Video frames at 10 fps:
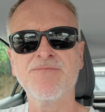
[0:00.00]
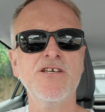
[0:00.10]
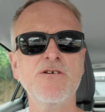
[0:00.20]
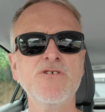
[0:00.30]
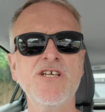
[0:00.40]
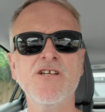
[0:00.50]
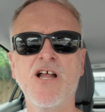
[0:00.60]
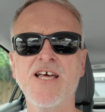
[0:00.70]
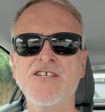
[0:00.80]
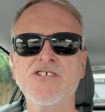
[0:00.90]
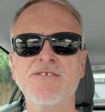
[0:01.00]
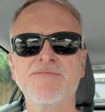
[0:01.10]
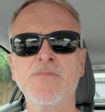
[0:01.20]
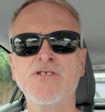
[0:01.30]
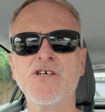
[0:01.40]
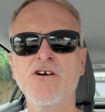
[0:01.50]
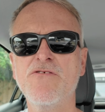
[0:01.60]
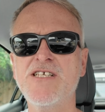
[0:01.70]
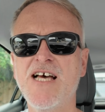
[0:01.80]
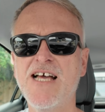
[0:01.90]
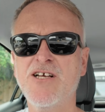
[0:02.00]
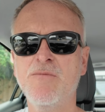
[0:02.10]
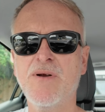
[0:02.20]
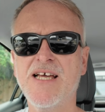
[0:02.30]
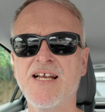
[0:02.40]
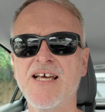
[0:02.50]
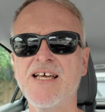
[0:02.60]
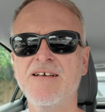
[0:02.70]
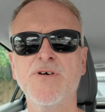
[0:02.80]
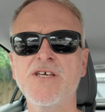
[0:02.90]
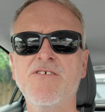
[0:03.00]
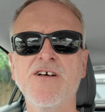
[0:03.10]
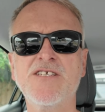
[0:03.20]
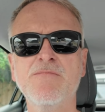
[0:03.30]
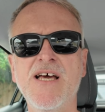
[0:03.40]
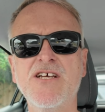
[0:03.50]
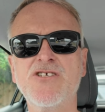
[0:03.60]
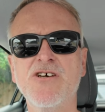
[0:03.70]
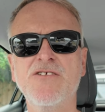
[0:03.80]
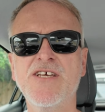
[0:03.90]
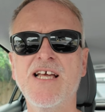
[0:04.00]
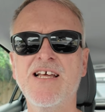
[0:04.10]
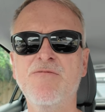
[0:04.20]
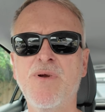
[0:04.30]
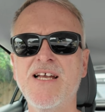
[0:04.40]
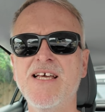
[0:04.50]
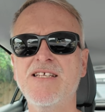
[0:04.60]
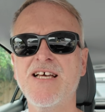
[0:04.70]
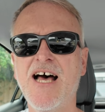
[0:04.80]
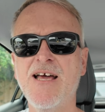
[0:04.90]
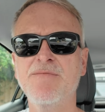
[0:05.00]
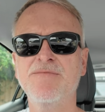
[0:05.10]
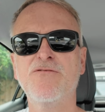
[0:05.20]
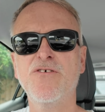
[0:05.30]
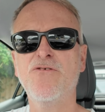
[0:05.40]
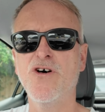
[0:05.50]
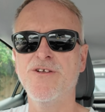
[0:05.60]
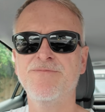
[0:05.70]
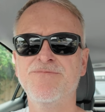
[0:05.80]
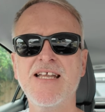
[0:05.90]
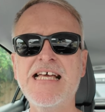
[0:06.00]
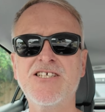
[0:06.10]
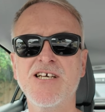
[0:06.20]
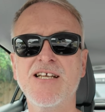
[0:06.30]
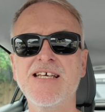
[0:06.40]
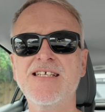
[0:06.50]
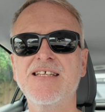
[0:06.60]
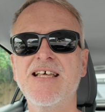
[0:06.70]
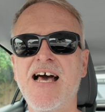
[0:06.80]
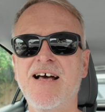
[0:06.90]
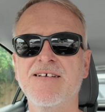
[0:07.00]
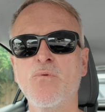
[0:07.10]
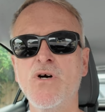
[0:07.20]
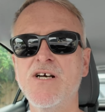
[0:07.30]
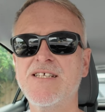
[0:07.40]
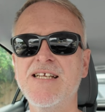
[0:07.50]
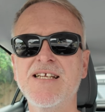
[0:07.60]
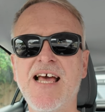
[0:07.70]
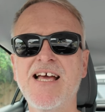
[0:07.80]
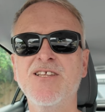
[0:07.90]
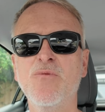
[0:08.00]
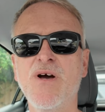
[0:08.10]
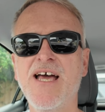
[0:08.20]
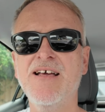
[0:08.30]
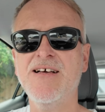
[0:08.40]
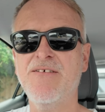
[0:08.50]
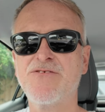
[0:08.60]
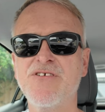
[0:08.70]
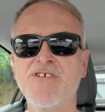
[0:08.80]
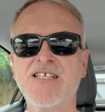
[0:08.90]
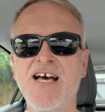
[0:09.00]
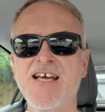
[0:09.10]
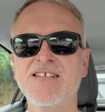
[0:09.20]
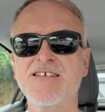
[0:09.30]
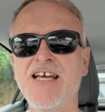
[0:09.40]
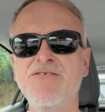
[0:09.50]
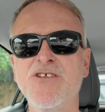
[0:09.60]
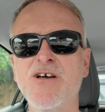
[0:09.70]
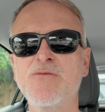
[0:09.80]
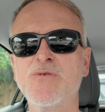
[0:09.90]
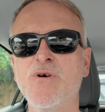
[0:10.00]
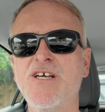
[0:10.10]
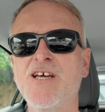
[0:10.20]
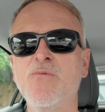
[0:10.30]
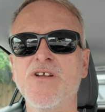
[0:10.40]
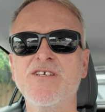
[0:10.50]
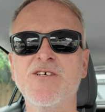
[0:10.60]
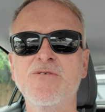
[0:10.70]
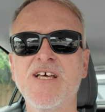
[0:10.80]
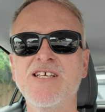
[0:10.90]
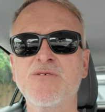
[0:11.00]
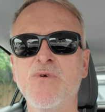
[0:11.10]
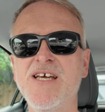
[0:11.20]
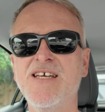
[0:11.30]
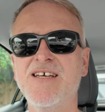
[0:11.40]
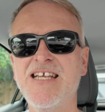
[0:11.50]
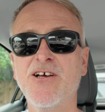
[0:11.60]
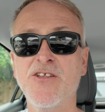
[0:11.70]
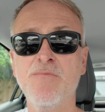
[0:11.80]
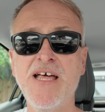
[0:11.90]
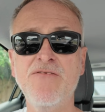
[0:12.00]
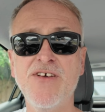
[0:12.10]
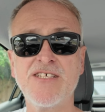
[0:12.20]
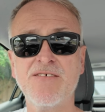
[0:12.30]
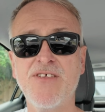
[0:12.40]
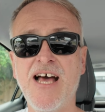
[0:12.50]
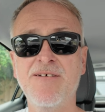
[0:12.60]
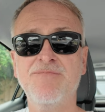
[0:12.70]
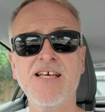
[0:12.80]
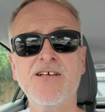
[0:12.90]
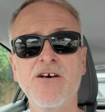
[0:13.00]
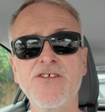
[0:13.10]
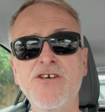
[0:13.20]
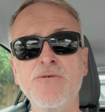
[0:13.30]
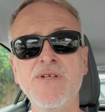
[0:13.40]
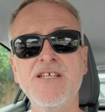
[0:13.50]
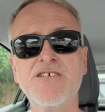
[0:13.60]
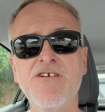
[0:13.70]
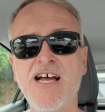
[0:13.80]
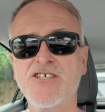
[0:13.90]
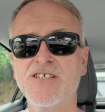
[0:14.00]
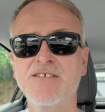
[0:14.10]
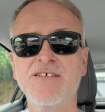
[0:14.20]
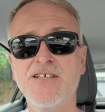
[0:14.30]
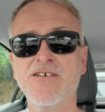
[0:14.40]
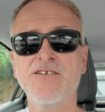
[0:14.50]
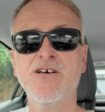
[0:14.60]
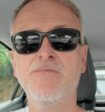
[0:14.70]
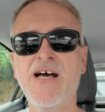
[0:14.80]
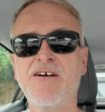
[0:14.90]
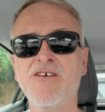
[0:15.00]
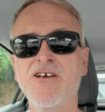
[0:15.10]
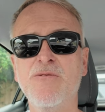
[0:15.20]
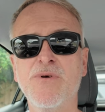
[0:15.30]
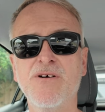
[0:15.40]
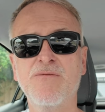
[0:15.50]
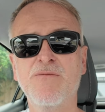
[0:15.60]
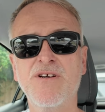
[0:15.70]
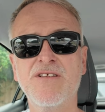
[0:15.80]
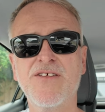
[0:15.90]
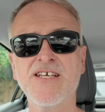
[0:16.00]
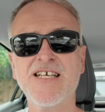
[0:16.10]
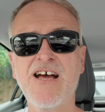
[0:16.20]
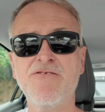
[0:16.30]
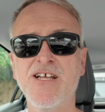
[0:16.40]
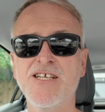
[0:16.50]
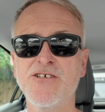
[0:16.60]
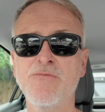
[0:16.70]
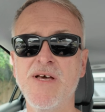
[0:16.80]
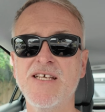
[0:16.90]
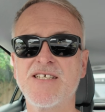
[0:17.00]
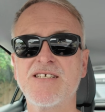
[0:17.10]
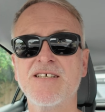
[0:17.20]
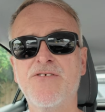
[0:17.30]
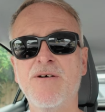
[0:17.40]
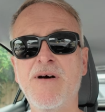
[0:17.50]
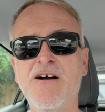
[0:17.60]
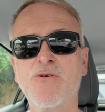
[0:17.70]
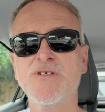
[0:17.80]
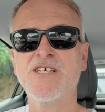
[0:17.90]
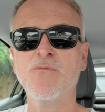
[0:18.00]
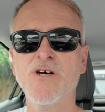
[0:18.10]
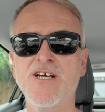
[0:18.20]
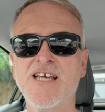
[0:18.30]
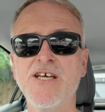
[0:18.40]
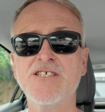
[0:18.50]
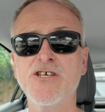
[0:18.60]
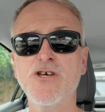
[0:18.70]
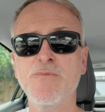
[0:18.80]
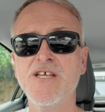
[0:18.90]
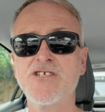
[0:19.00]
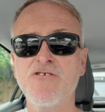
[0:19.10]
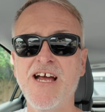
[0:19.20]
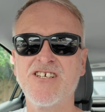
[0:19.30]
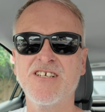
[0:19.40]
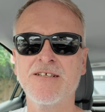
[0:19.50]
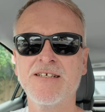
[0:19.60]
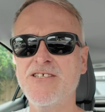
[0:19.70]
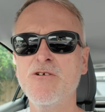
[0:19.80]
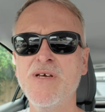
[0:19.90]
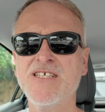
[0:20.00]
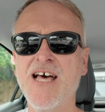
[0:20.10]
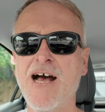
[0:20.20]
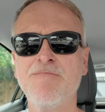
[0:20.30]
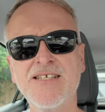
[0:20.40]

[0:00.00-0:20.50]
Use your knowledge, but don't retire completely. But you've got to make sure that you leave plenty of time for fun. And he certainly did that. Work didn't get in the way after he retired, even though he was working 1 or 2 days a week, and he got the benefits of that. He got the human interaction. I don't know about you, but one of the things I really do miss about quitting work is the human interaction. I do miss that.